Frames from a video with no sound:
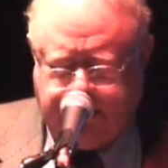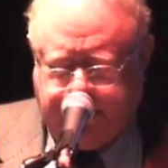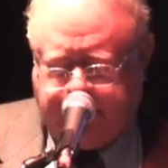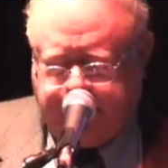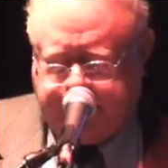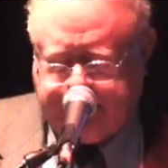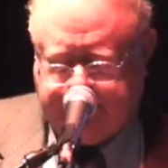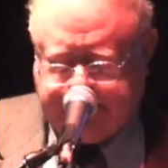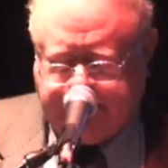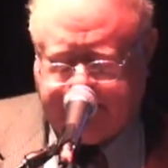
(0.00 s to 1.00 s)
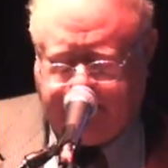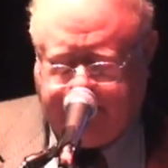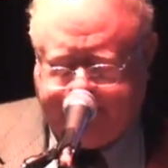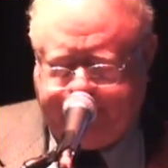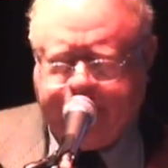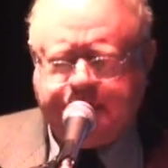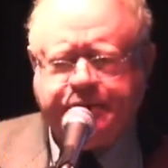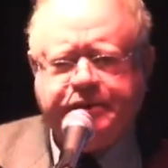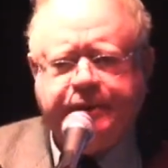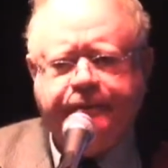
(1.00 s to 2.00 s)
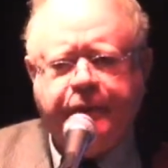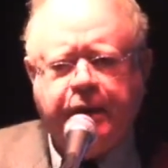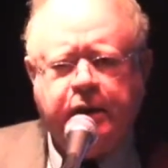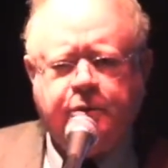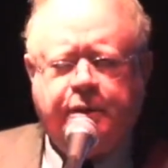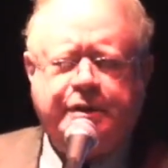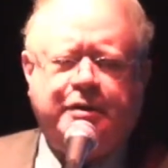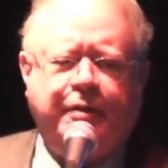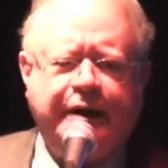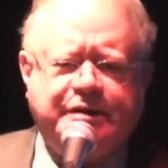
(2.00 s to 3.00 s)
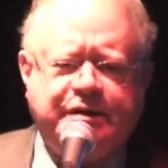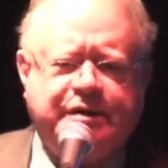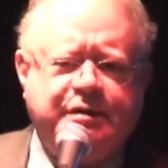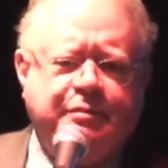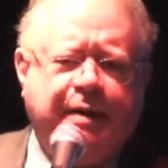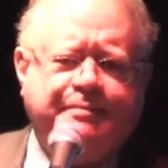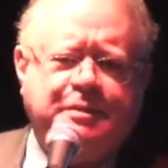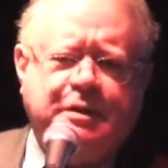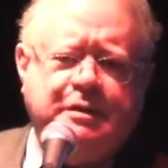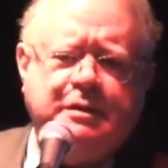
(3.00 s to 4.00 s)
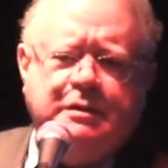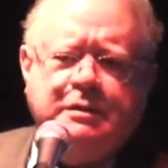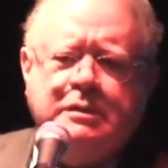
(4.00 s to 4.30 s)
As I tell my friends, when the crisis erupted